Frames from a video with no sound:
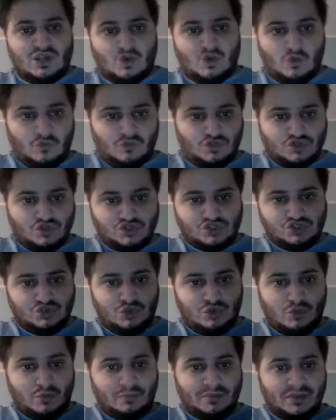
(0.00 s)
over a
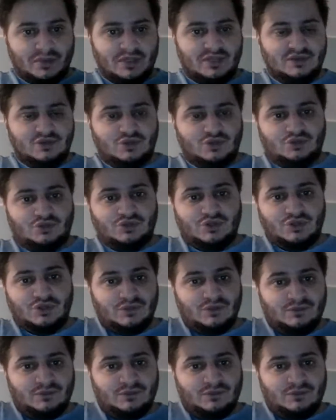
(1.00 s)
slow period.